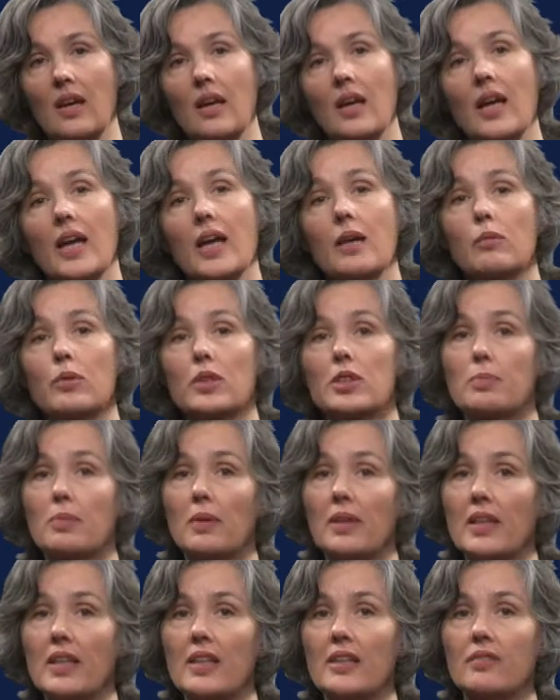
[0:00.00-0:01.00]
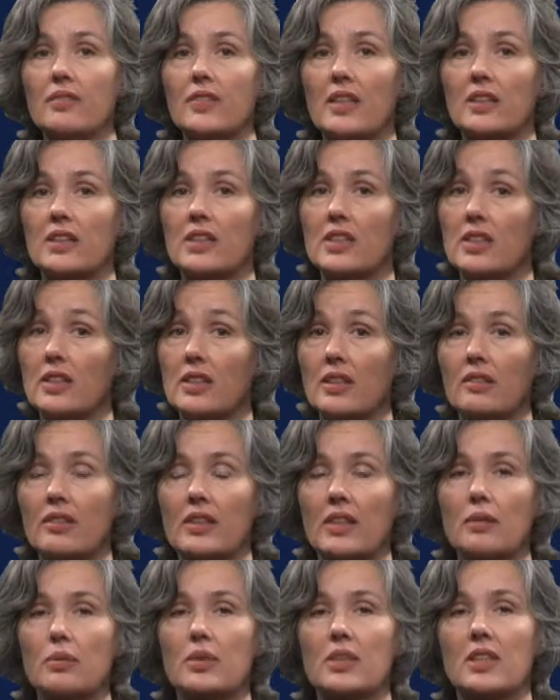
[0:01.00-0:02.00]
It was believed that the
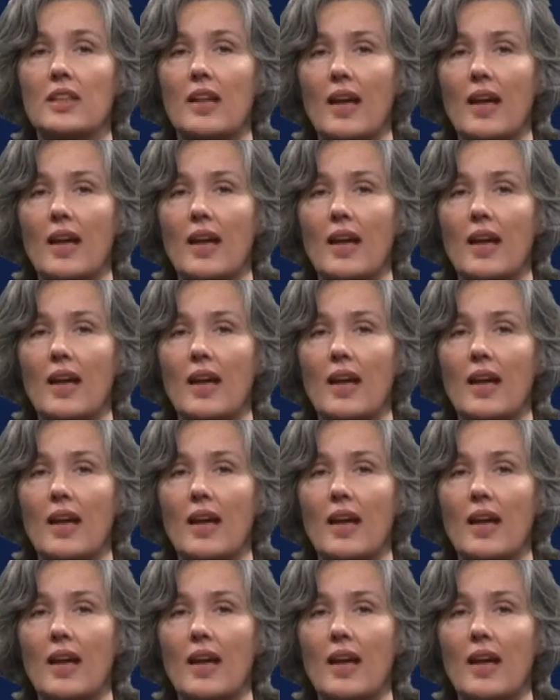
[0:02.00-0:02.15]
theory was an